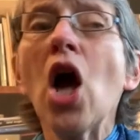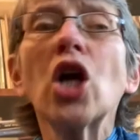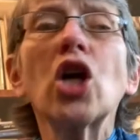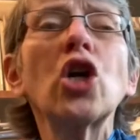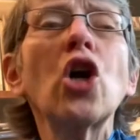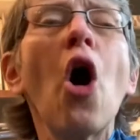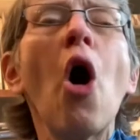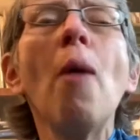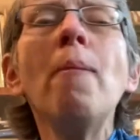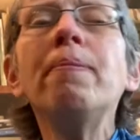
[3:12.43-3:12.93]

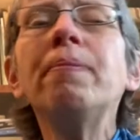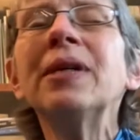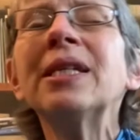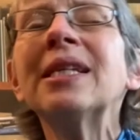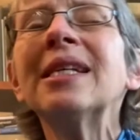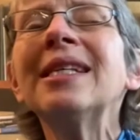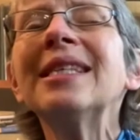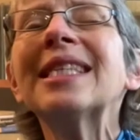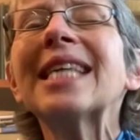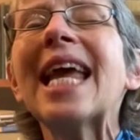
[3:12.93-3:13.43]

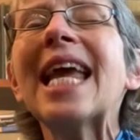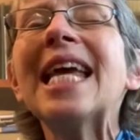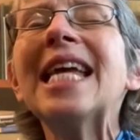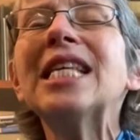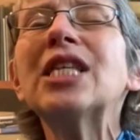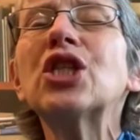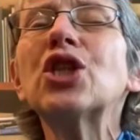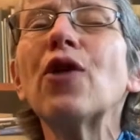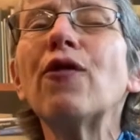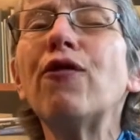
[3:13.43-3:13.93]
Competence
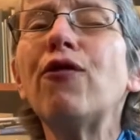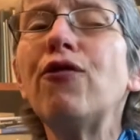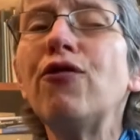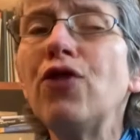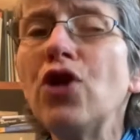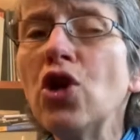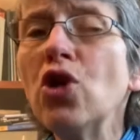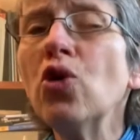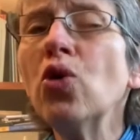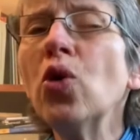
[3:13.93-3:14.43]
is the
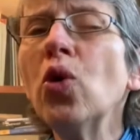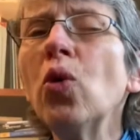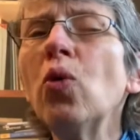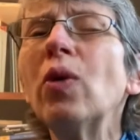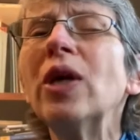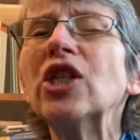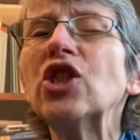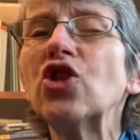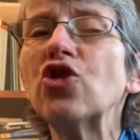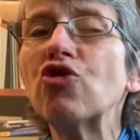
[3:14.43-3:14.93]
fuel
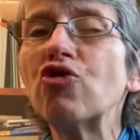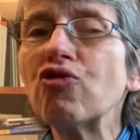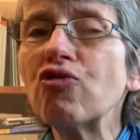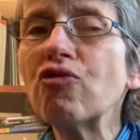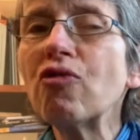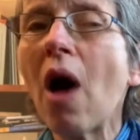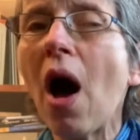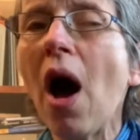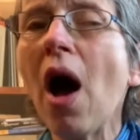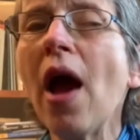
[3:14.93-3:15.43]
which
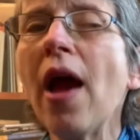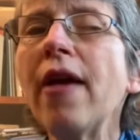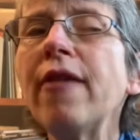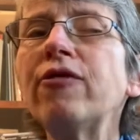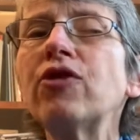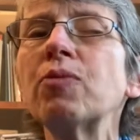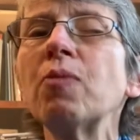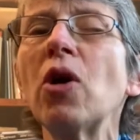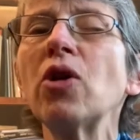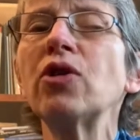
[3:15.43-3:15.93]

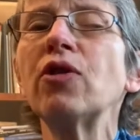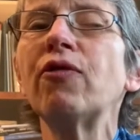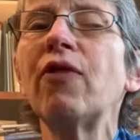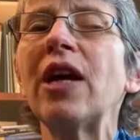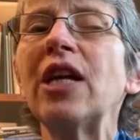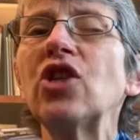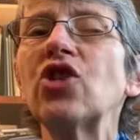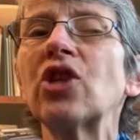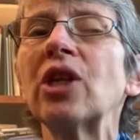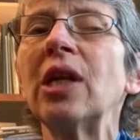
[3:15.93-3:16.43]
drives
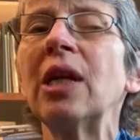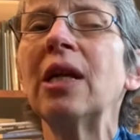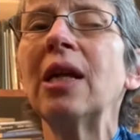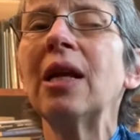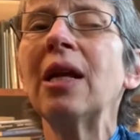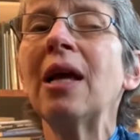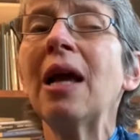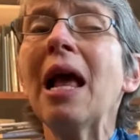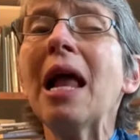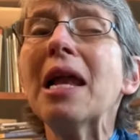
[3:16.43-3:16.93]
motivation,
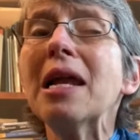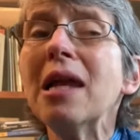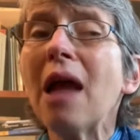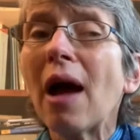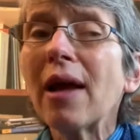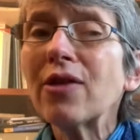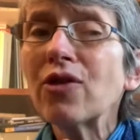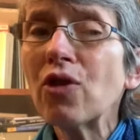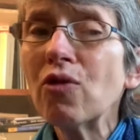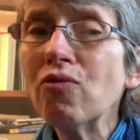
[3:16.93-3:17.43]

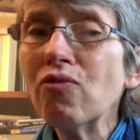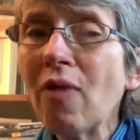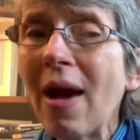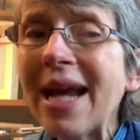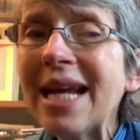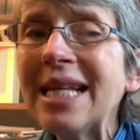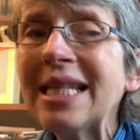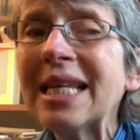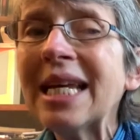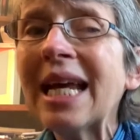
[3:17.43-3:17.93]
like the
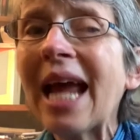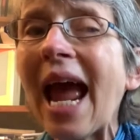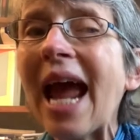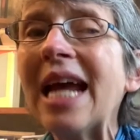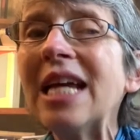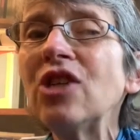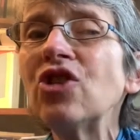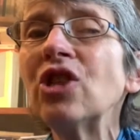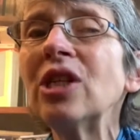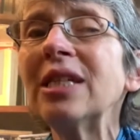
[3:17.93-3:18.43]
raising
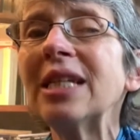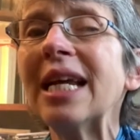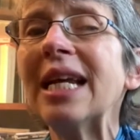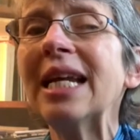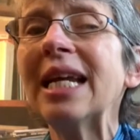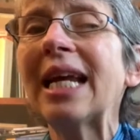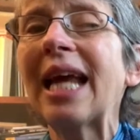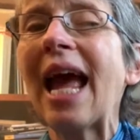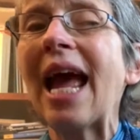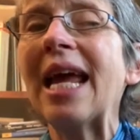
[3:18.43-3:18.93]
agent in a
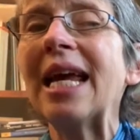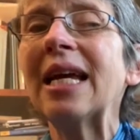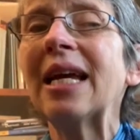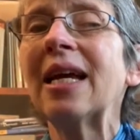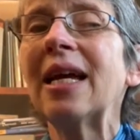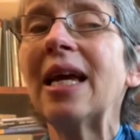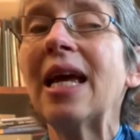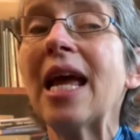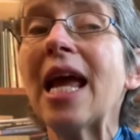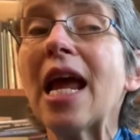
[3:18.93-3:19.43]
cake.
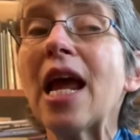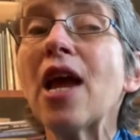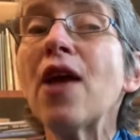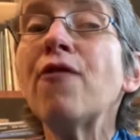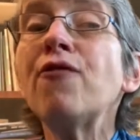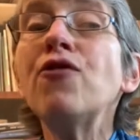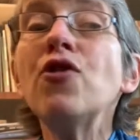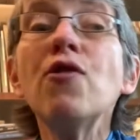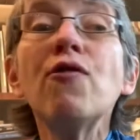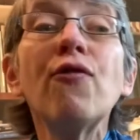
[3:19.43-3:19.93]

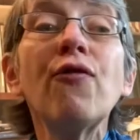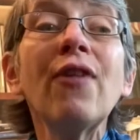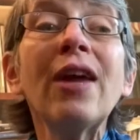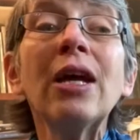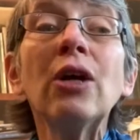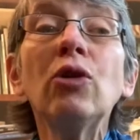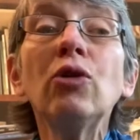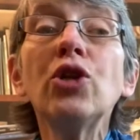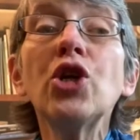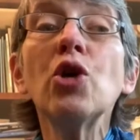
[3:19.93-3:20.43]
If you
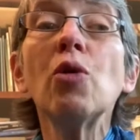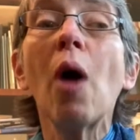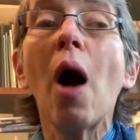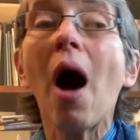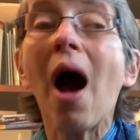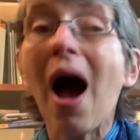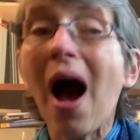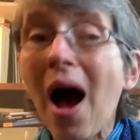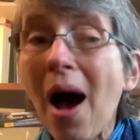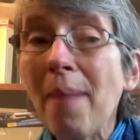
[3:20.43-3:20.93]
feel you are
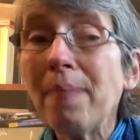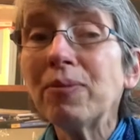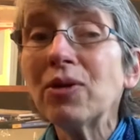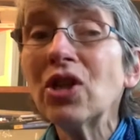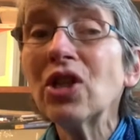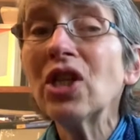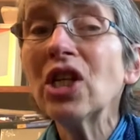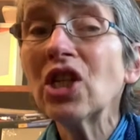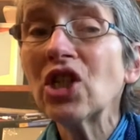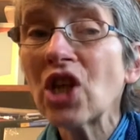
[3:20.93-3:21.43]
up to
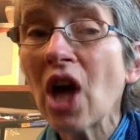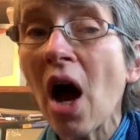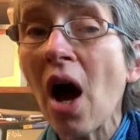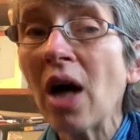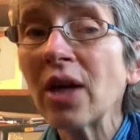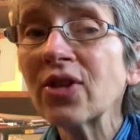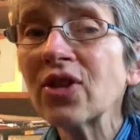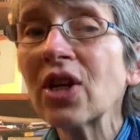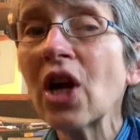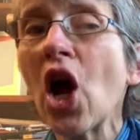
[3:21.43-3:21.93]
the
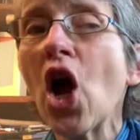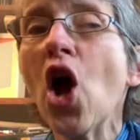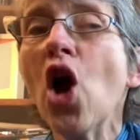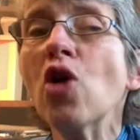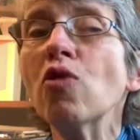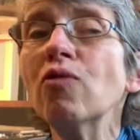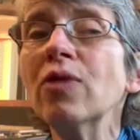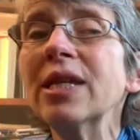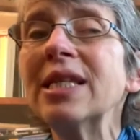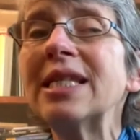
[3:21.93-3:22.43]
task,
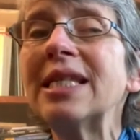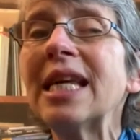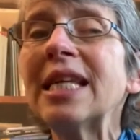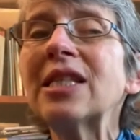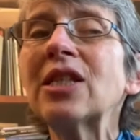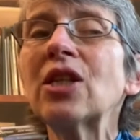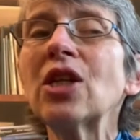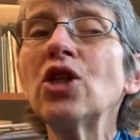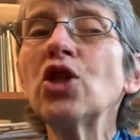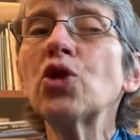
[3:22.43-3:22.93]

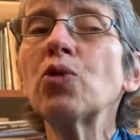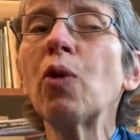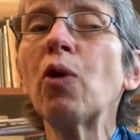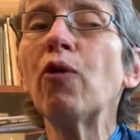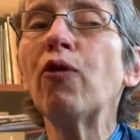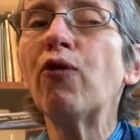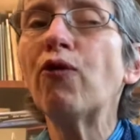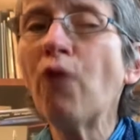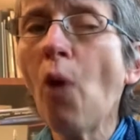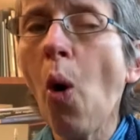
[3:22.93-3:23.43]
resistance will
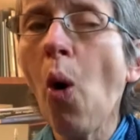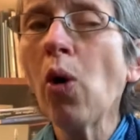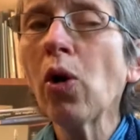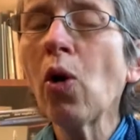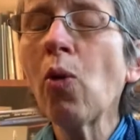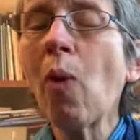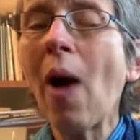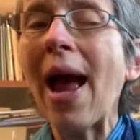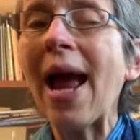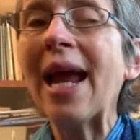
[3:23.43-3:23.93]
fall
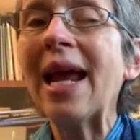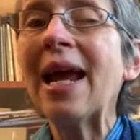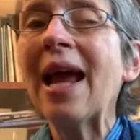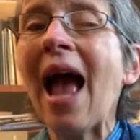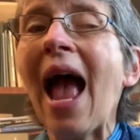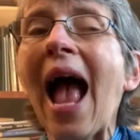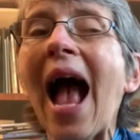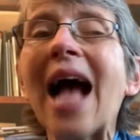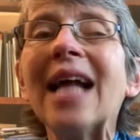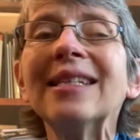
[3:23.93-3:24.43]
away
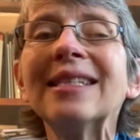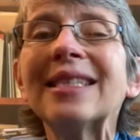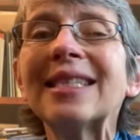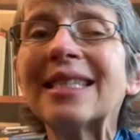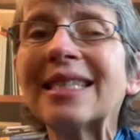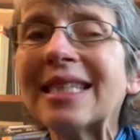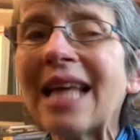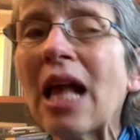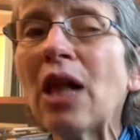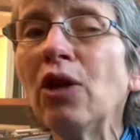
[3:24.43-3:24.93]
and
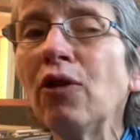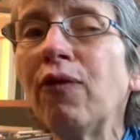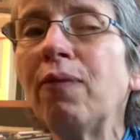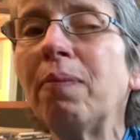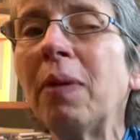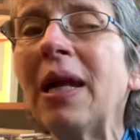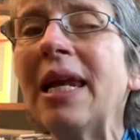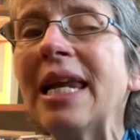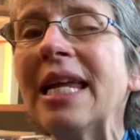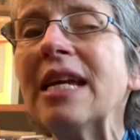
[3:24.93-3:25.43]

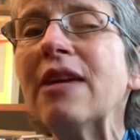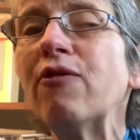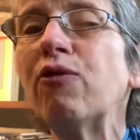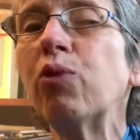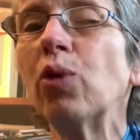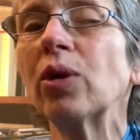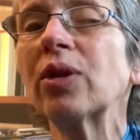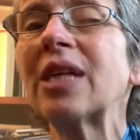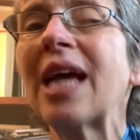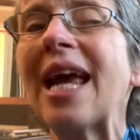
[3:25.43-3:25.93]
self-belief
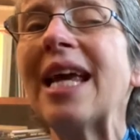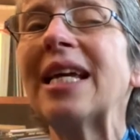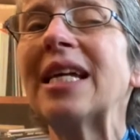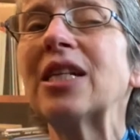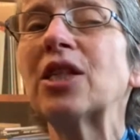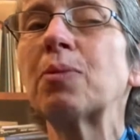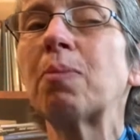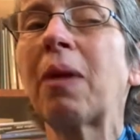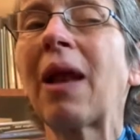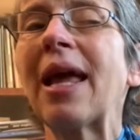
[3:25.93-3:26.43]
will take
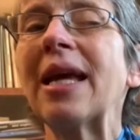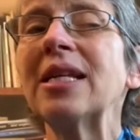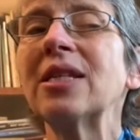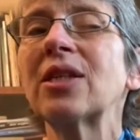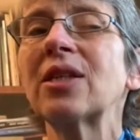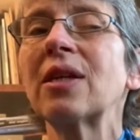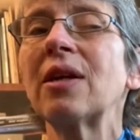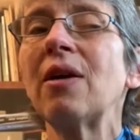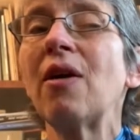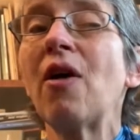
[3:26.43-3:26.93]
its place.